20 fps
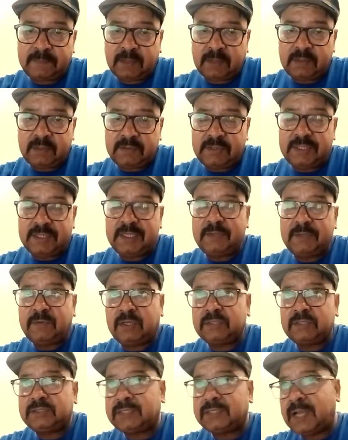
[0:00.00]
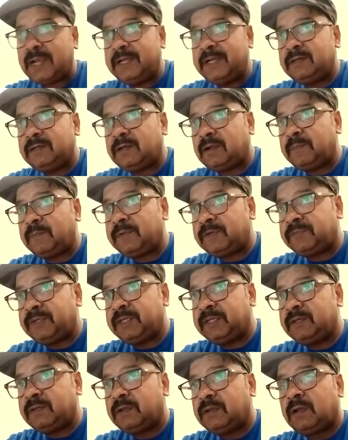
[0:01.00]
treaty was signed
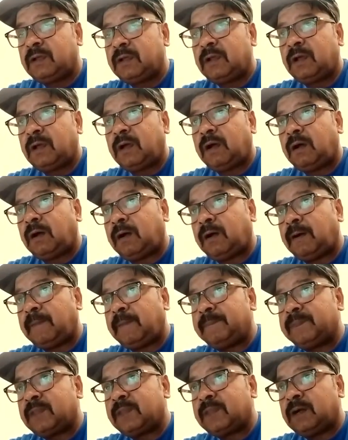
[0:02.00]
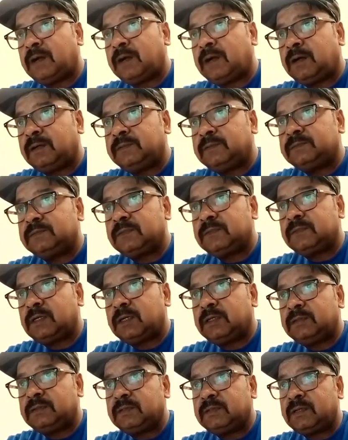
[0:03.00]
between
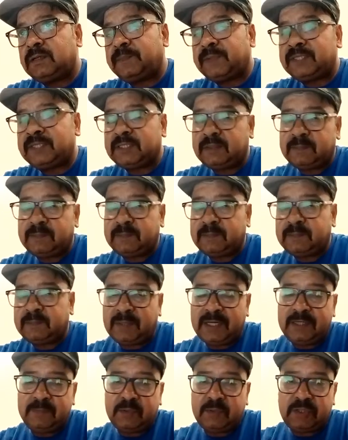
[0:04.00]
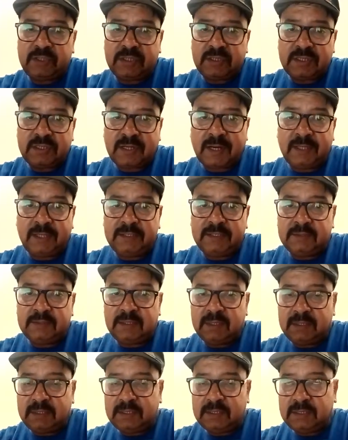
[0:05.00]
representative plenipotentiary
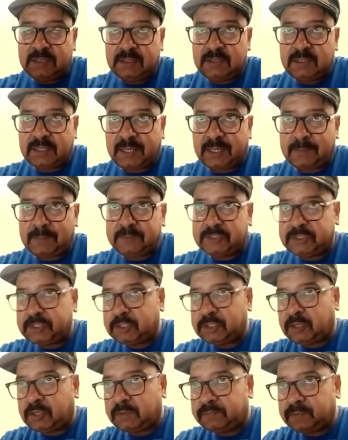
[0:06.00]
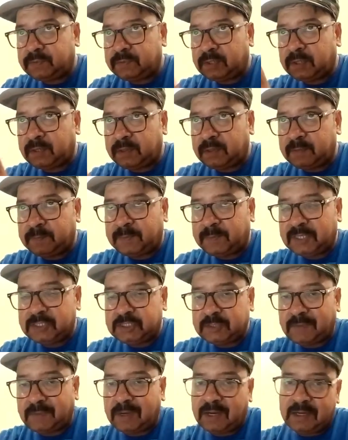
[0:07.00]
in the capacity of Pandit
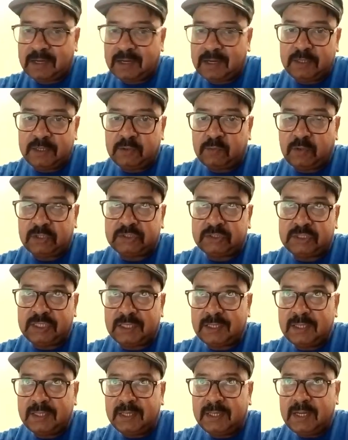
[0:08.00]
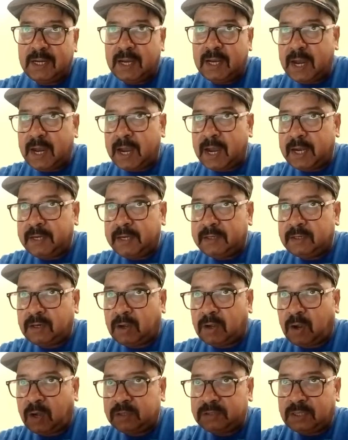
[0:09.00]
Jawaharlal Nehru was there, and
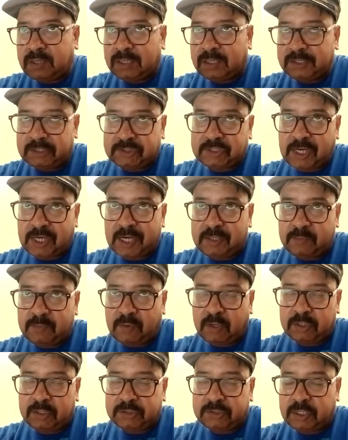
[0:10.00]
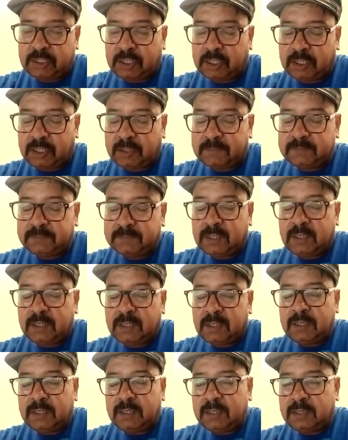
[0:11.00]
on the other side was
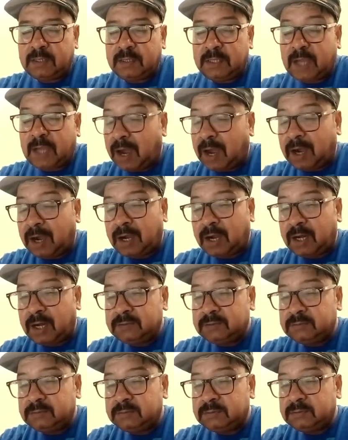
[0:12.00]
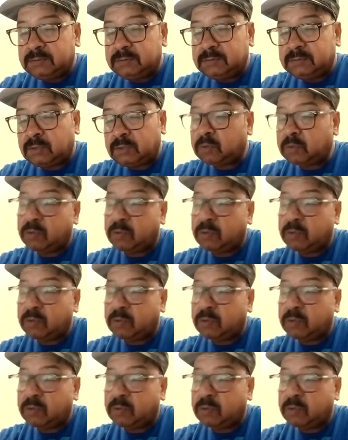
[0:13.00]
Yaha Khan, no,